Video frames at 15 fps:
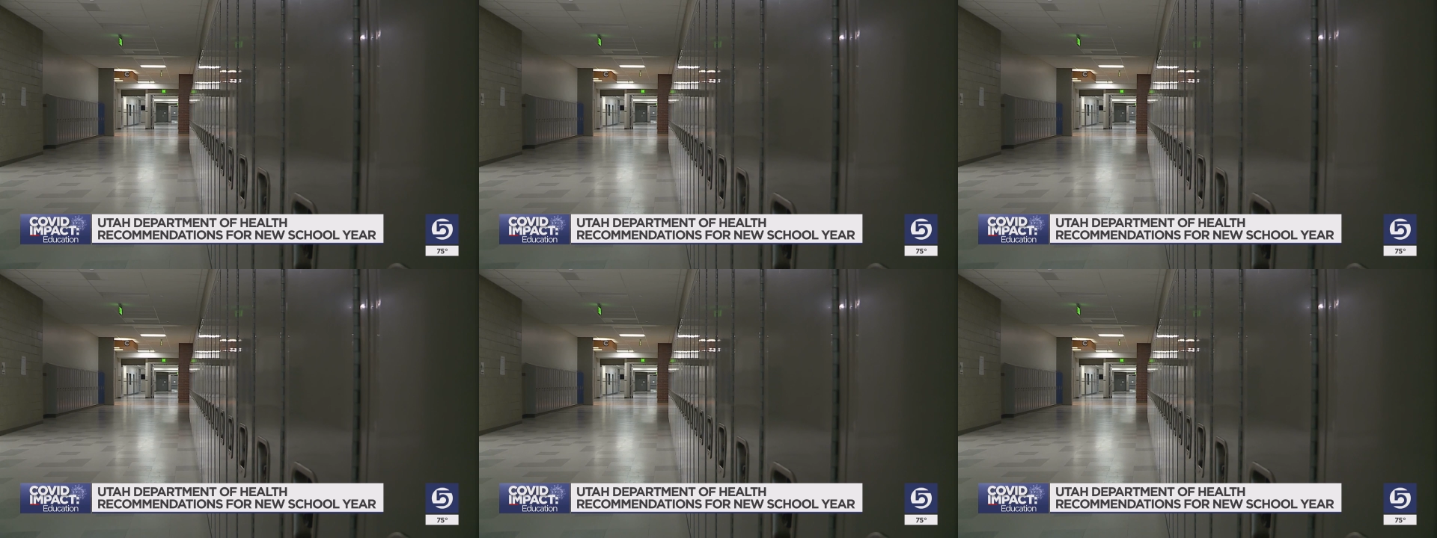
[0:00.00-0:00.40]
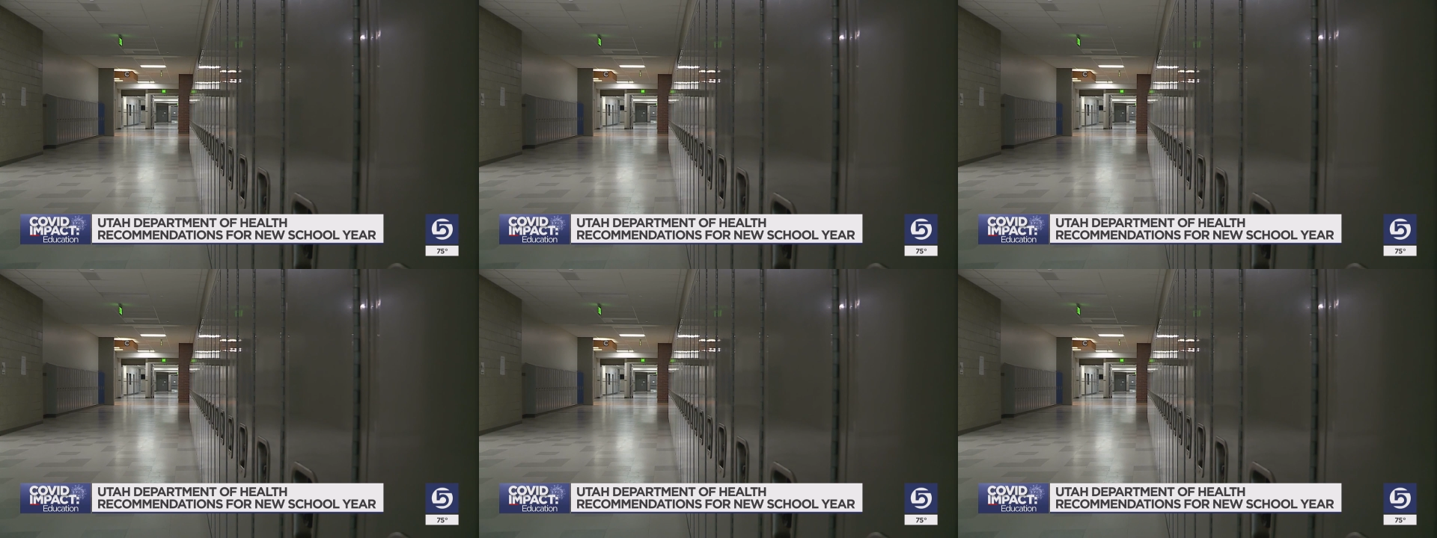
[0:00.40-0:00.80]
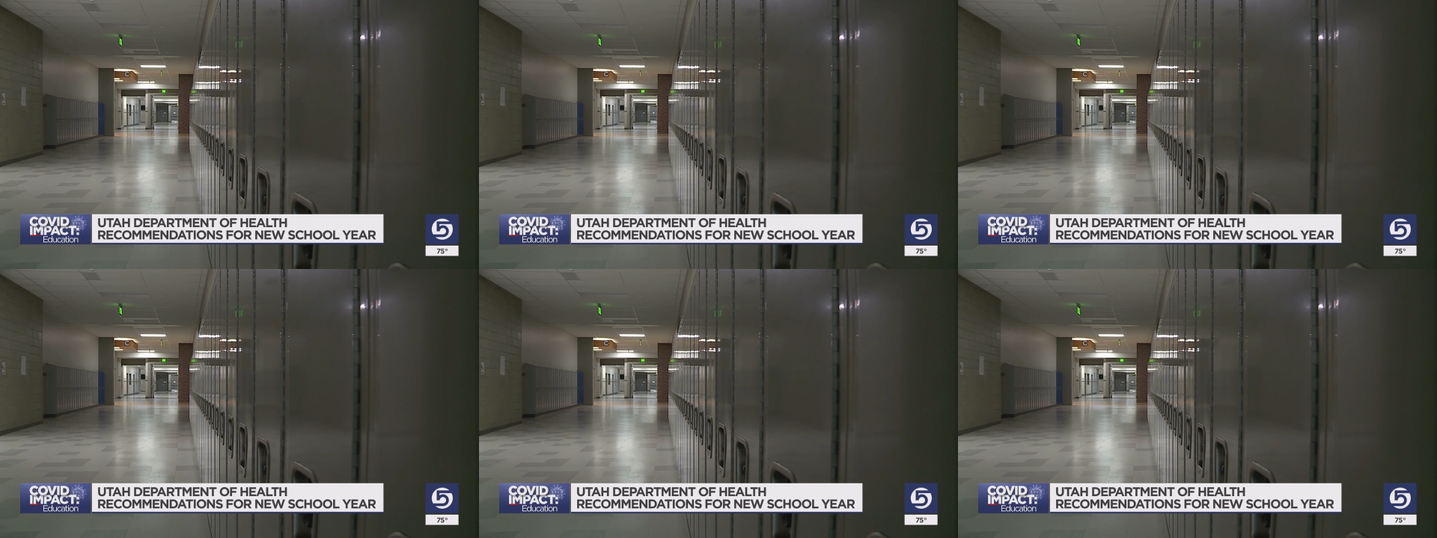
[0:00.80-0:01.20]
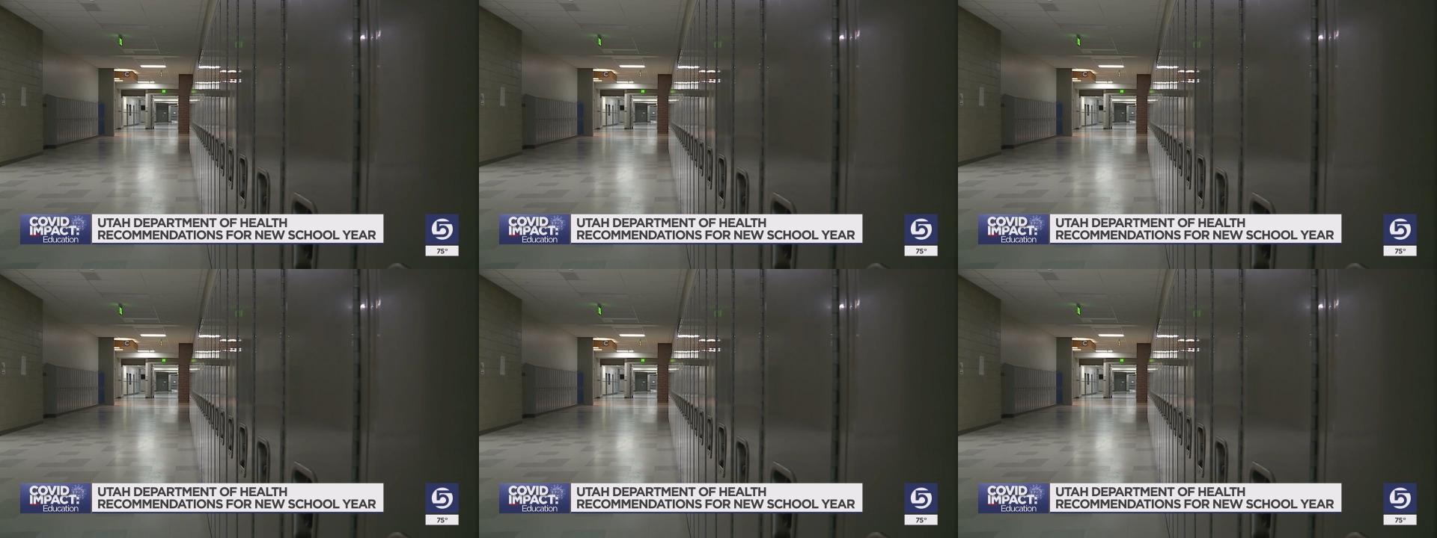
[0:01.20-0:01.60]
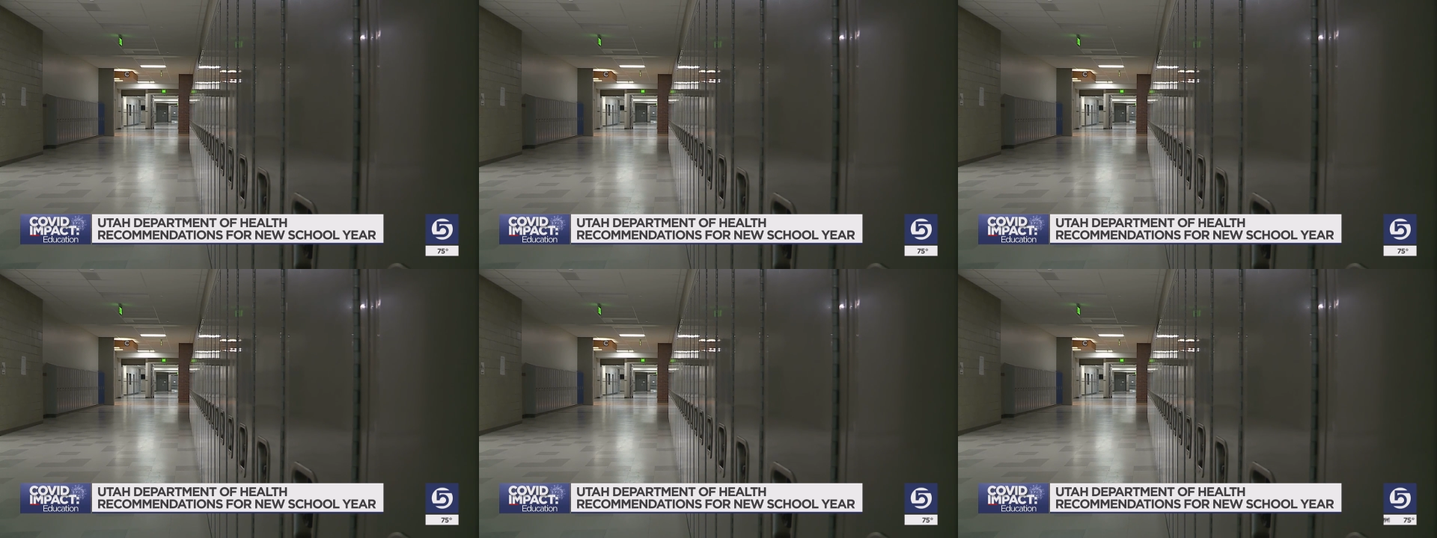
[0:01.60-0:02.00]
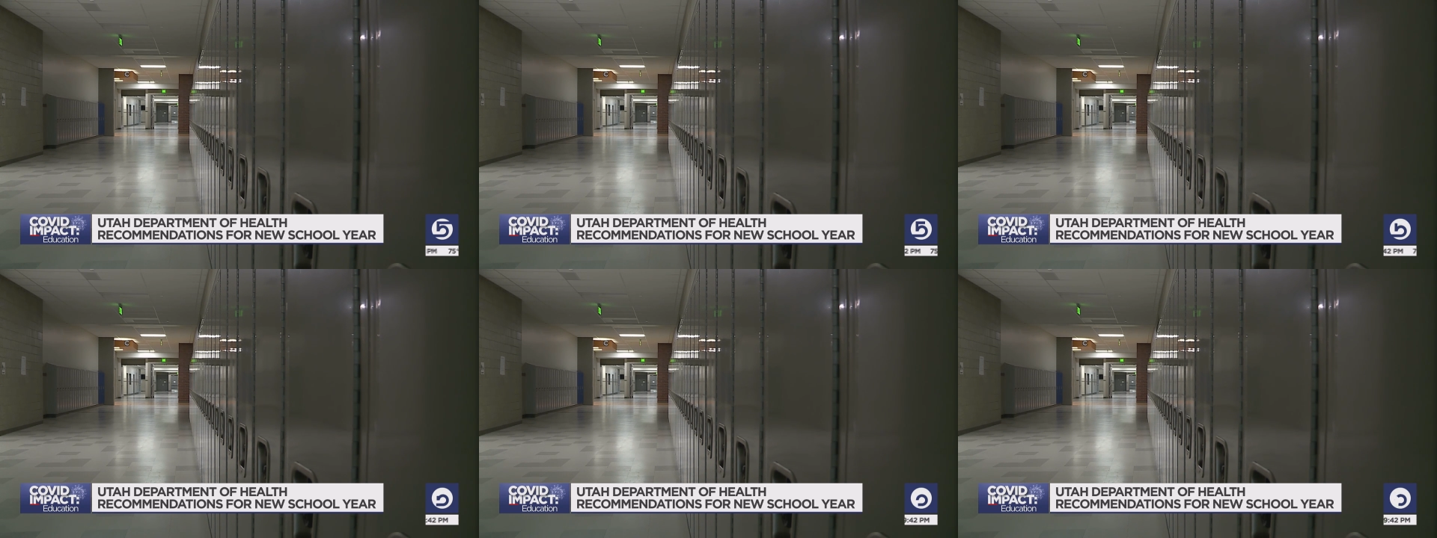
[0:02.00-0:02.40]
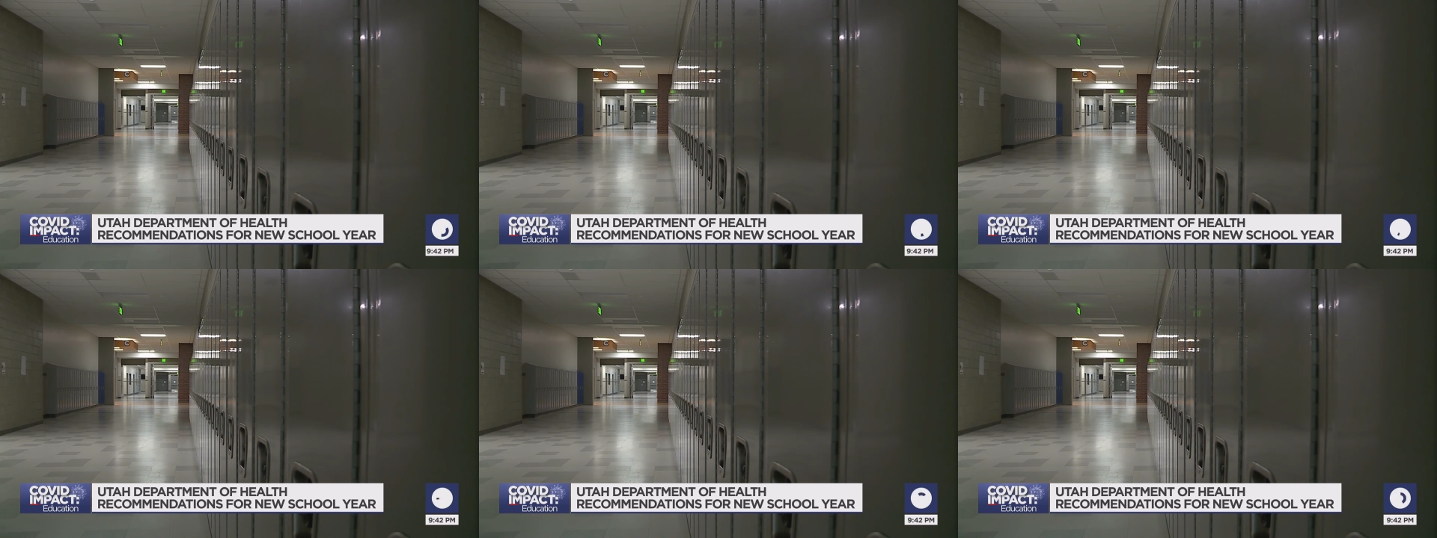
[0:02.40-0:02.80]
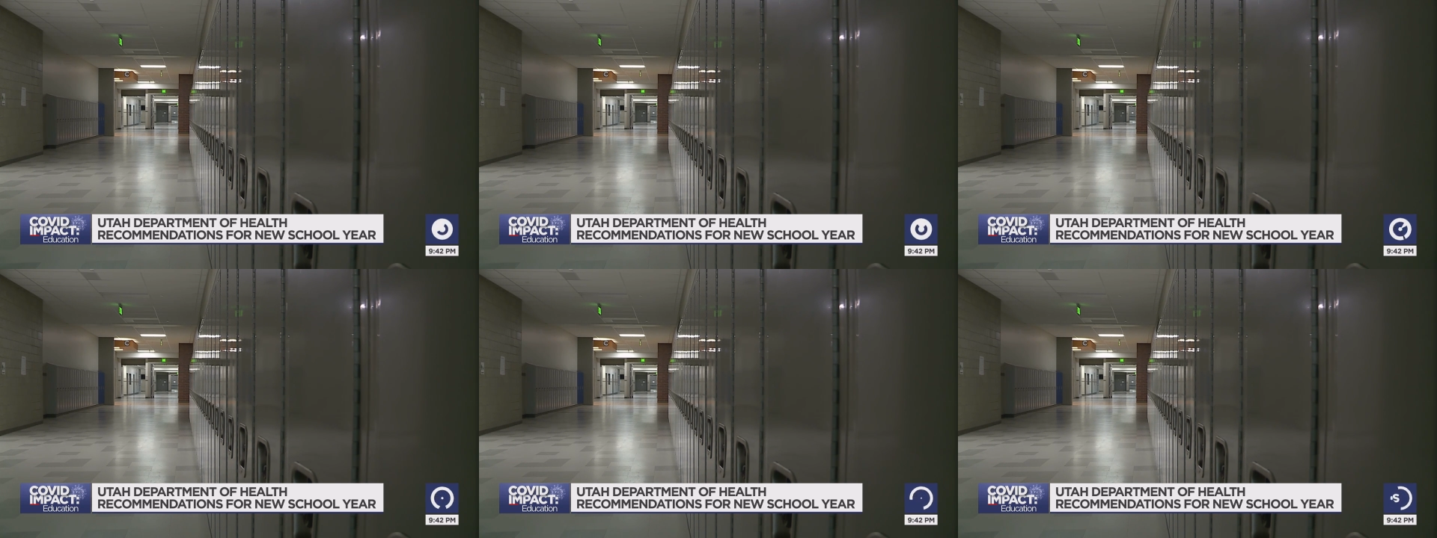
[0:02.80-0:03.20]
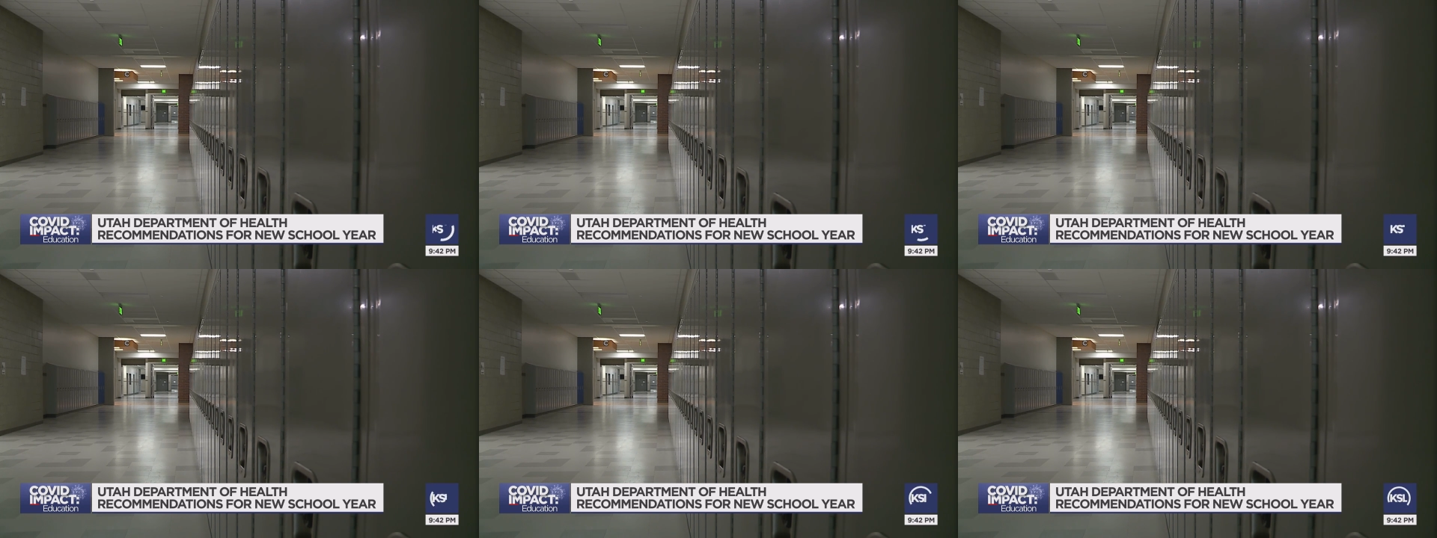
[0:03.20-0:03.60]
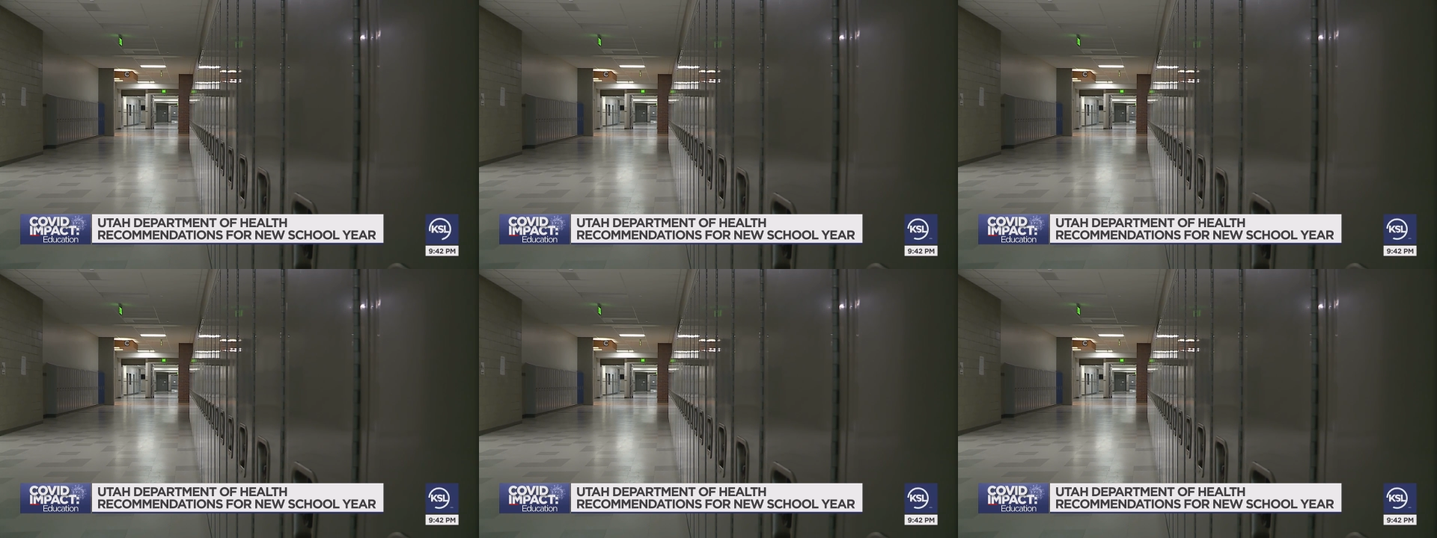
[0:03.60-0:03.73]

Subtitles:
Nobody's mouth can be seen.